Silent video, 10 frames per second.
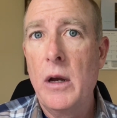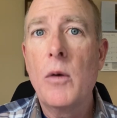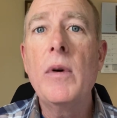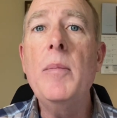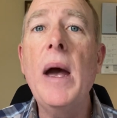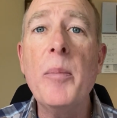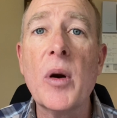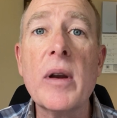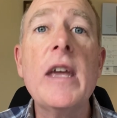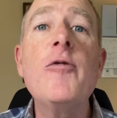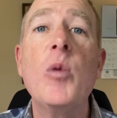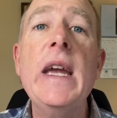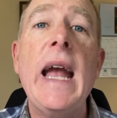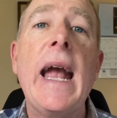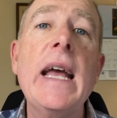Remember, if
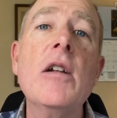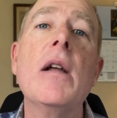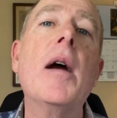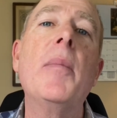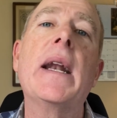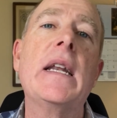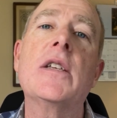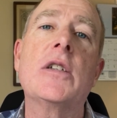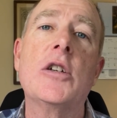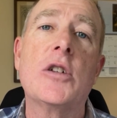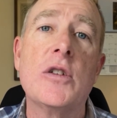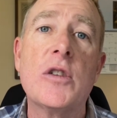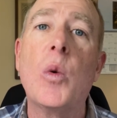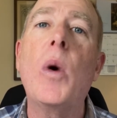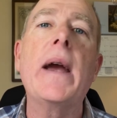we handle our money decisions
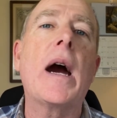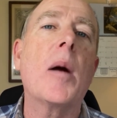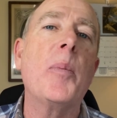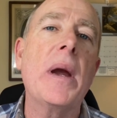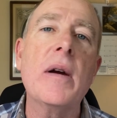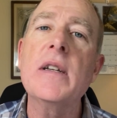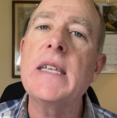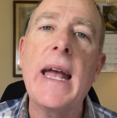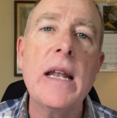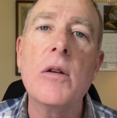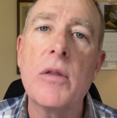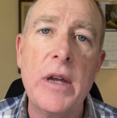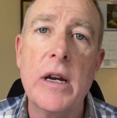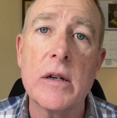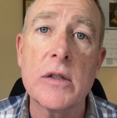the way our parents handled
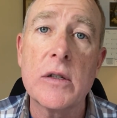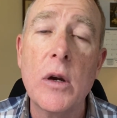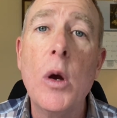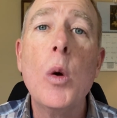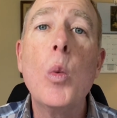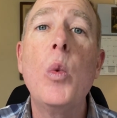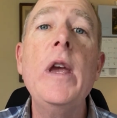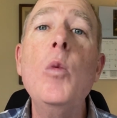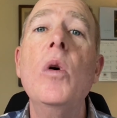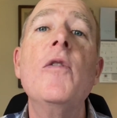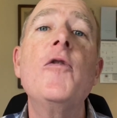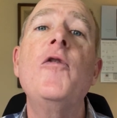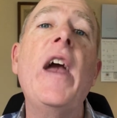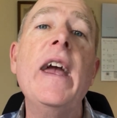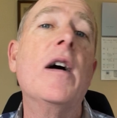theirs, we will
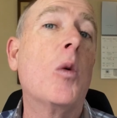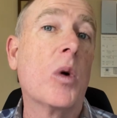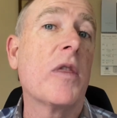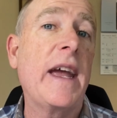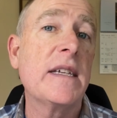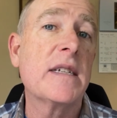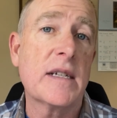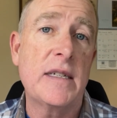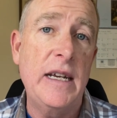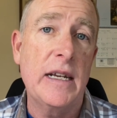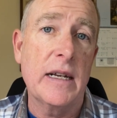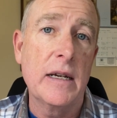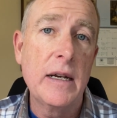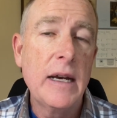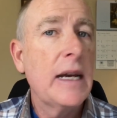fail where they succeeded
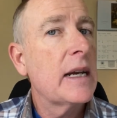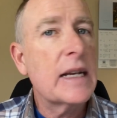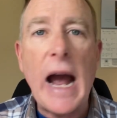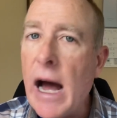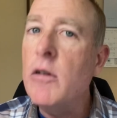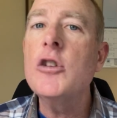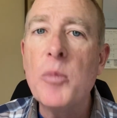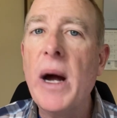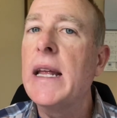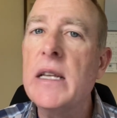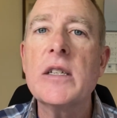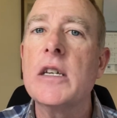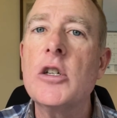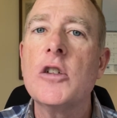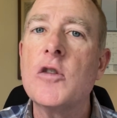college money
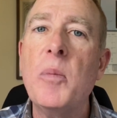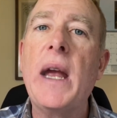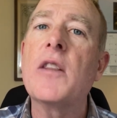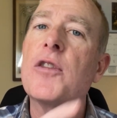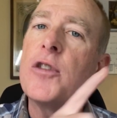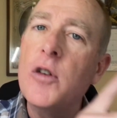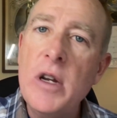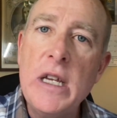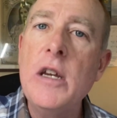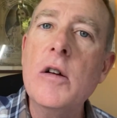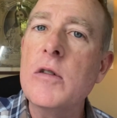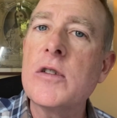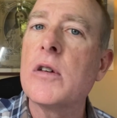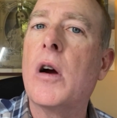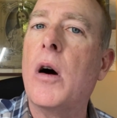decisions made 30
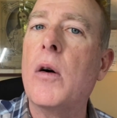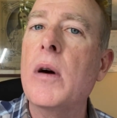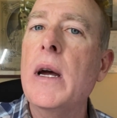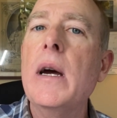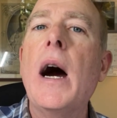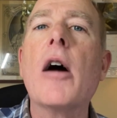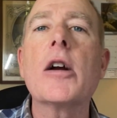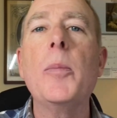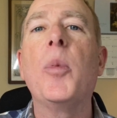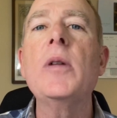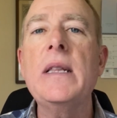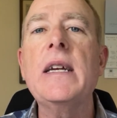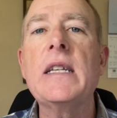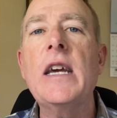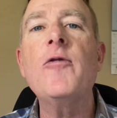years ago are
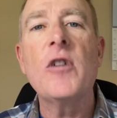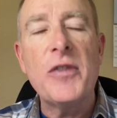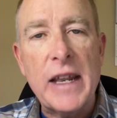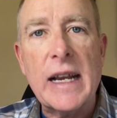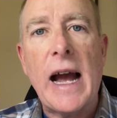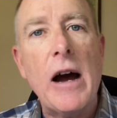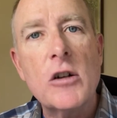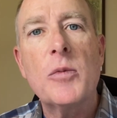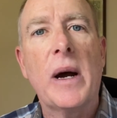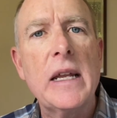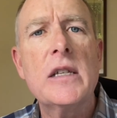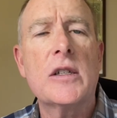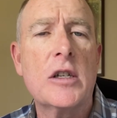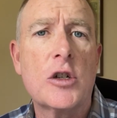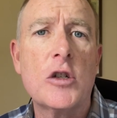completely different than college money
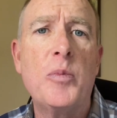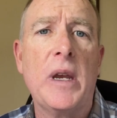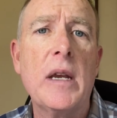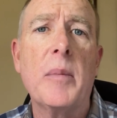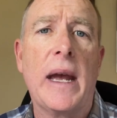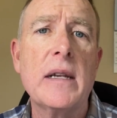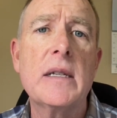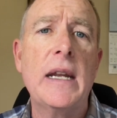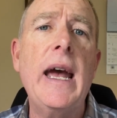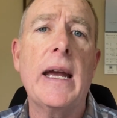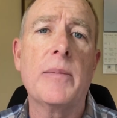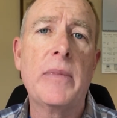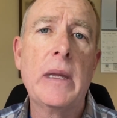decisions being made today.